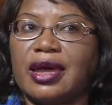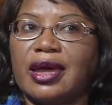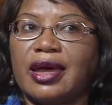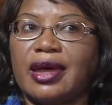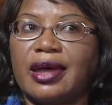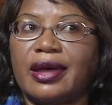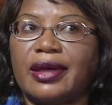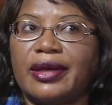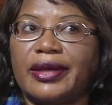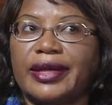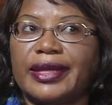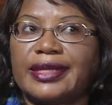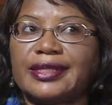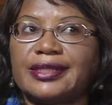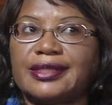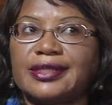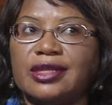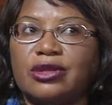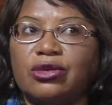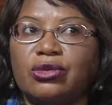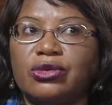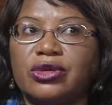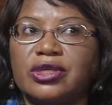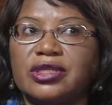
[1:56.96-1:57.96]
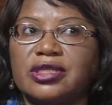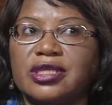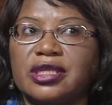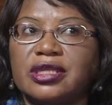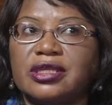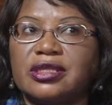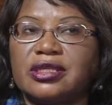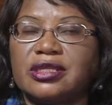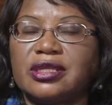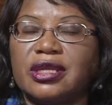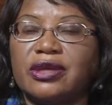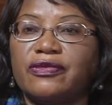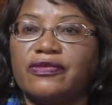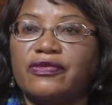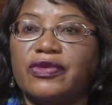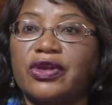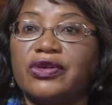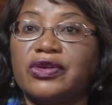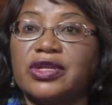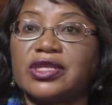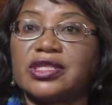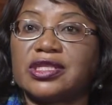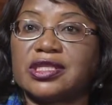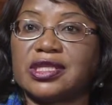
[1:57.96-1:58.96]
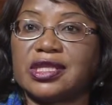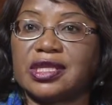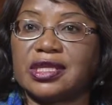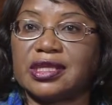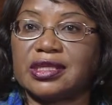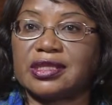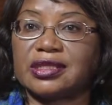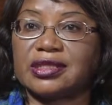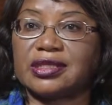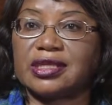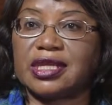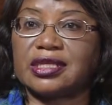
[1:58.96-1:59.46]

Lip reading: It looks at various things